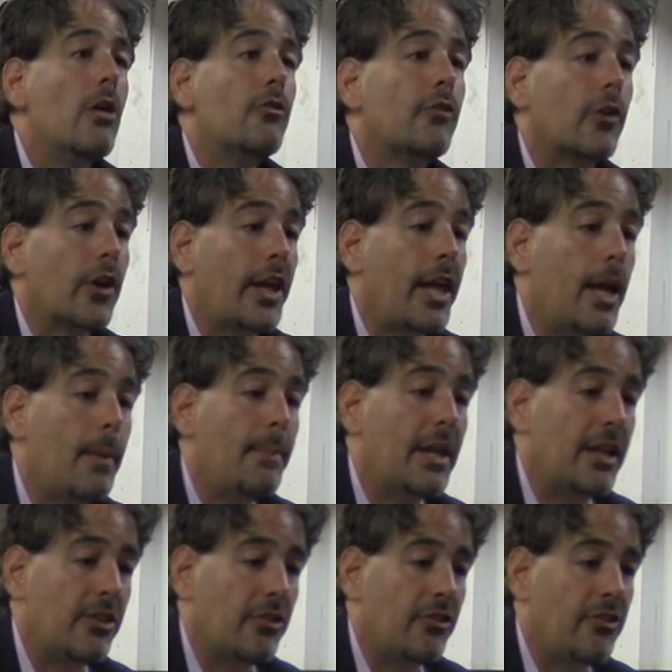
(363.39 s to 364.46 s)
For him,
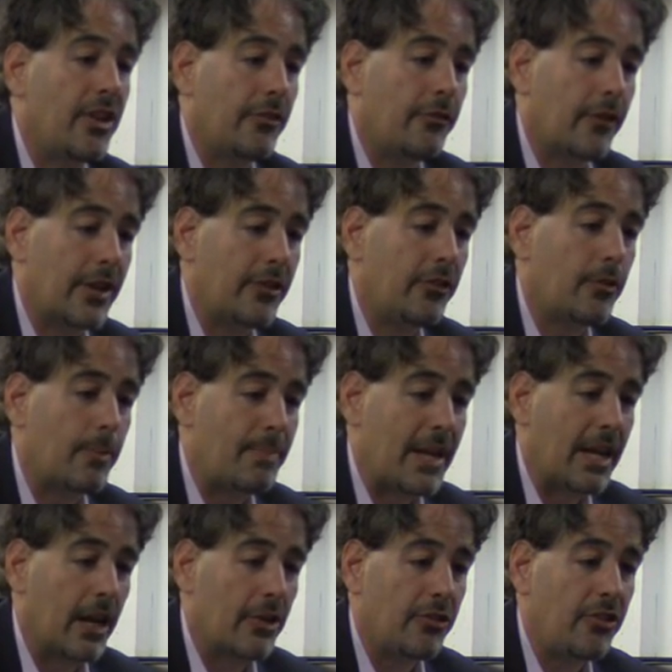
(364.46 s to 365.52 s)
it is different
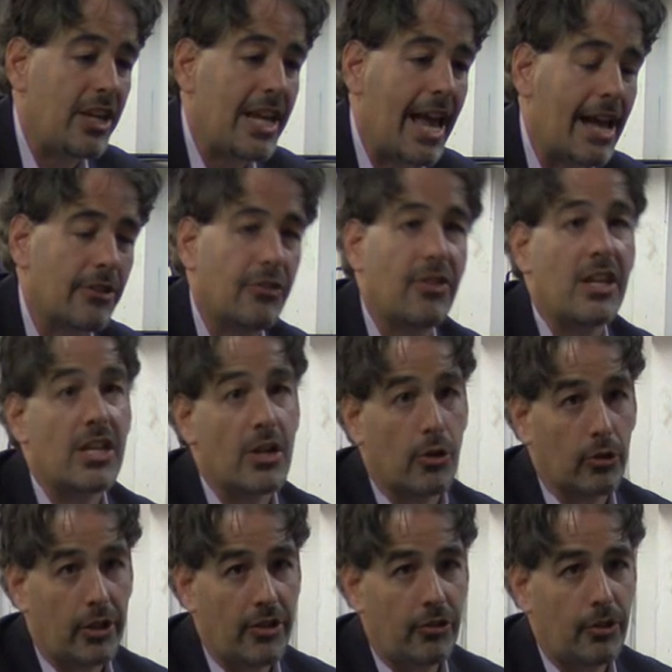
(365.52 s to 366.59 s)
because he has the
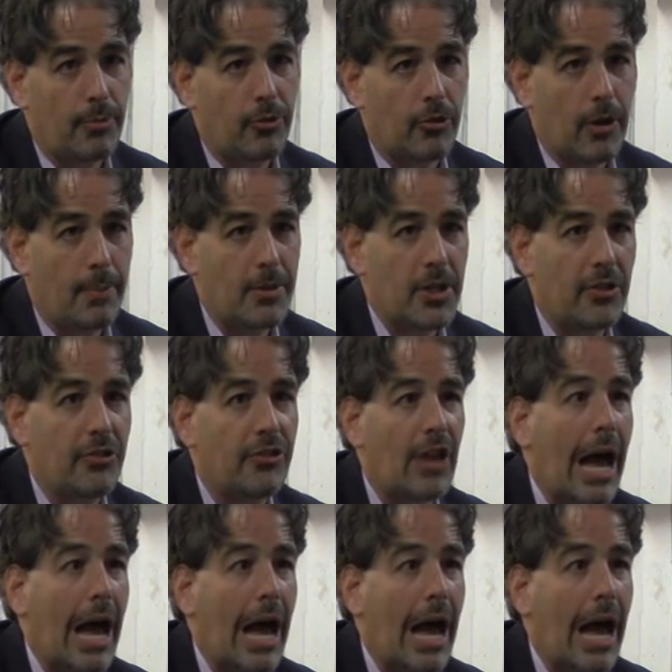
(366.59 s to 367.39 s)
yearly subscriptions.